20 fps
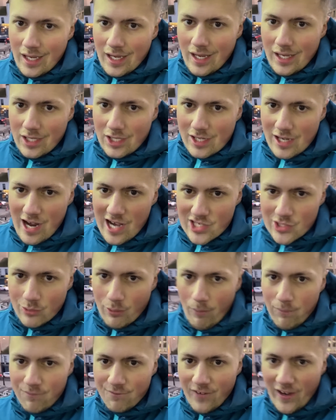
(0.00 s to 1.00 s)
Newcastle
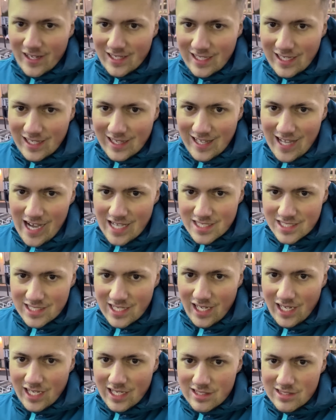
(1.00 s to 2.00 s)
have finally landed
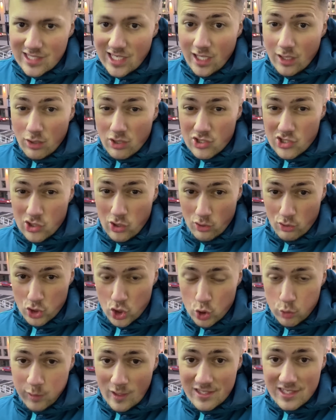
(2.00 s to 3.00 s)
a deal. It took us
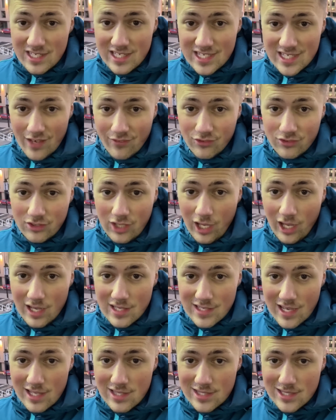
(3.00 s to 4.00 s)
27 days
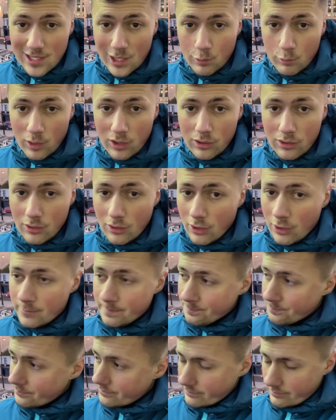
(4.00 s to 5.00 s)
into the window,
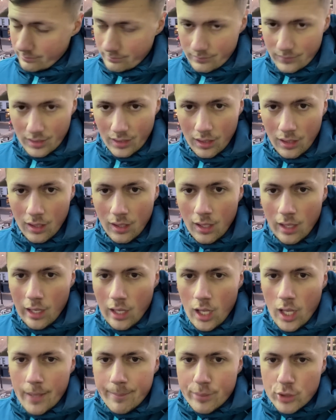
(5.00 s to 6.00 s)

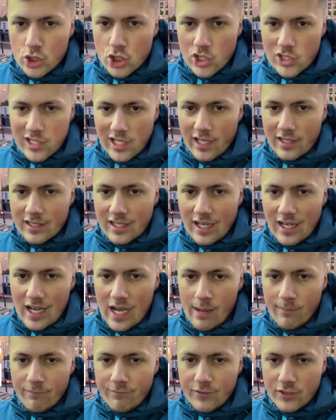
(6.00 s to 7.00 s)
but just like that,
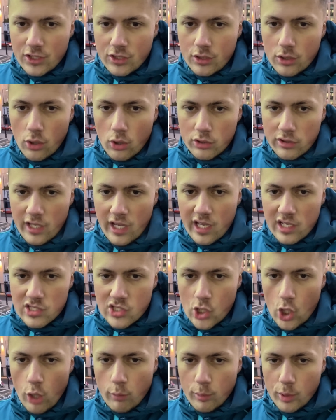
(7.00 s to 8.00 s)
Anthony Gordon is
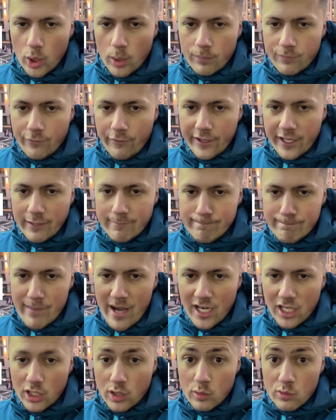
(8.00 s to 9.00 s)
coming up for a
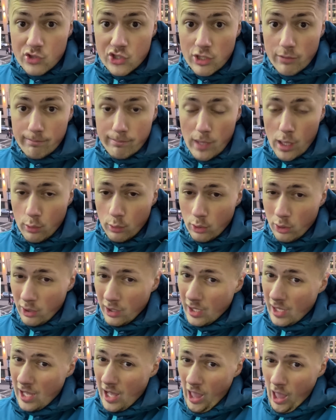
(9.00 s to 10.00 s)
medical tomorrow.
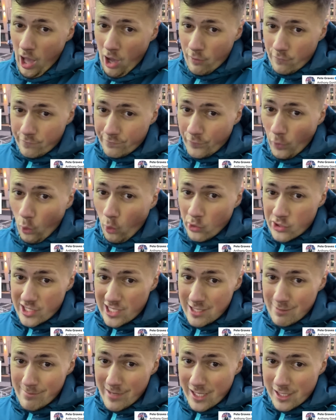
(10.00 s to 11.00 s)

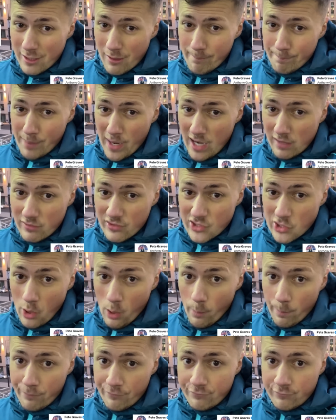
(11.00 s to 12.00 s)
£40 million
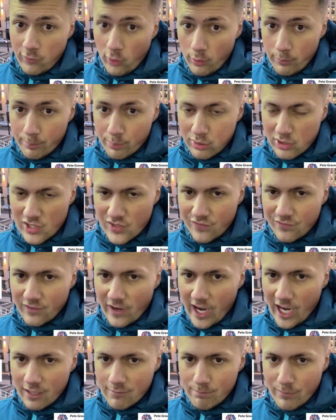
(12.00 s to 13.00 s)
up front plus
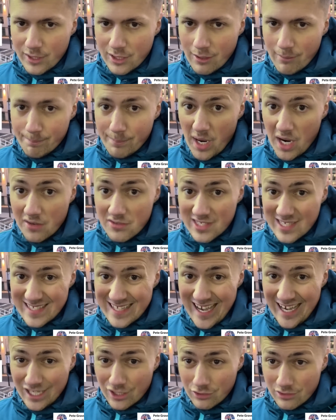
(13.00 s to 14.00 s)
£5 million in
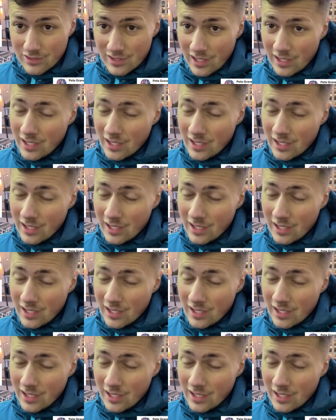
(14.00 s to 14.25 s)
add-on.